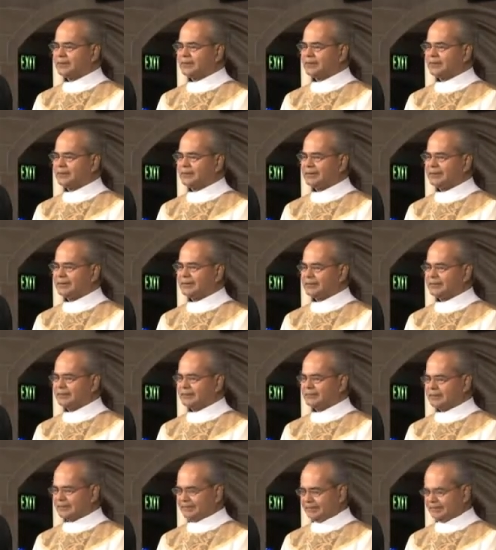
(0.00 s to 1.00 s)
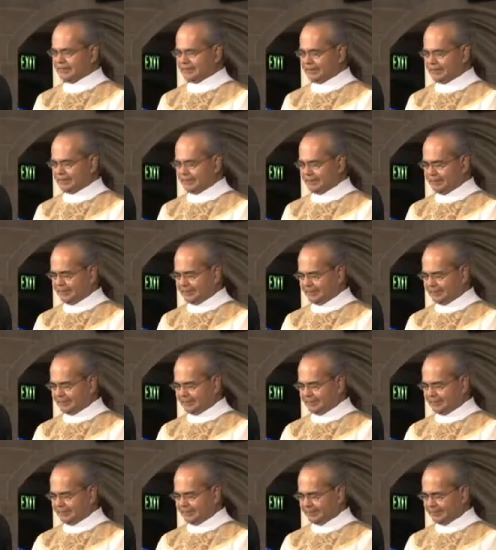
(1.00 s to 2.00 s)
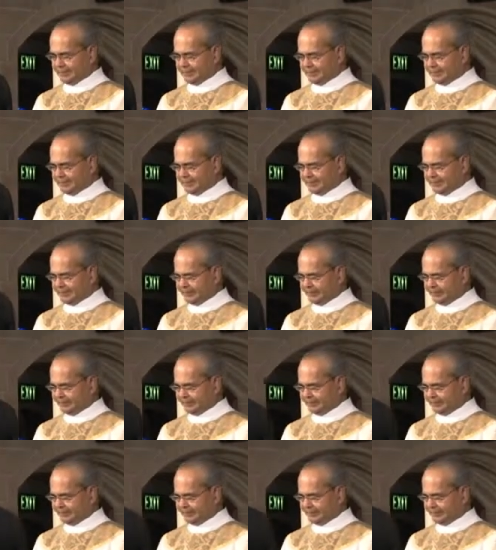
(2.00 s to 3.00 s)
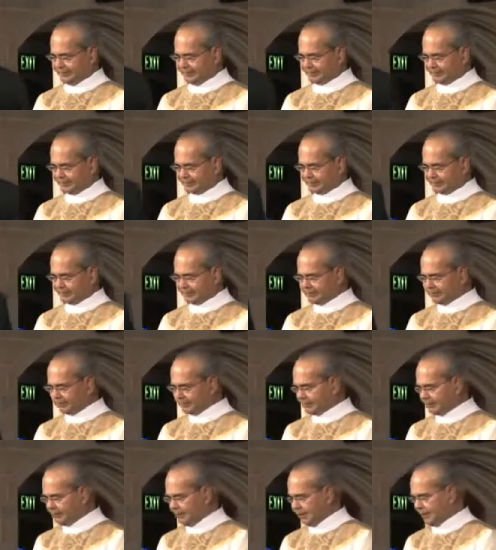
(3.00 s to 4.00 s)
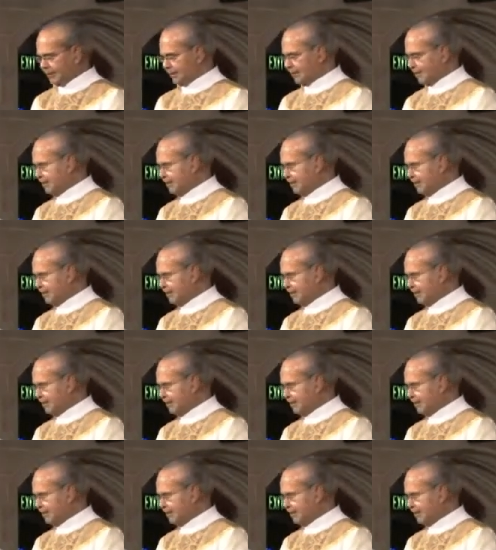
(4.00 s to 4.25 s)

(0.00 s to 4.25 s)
No one is speaking in this clip.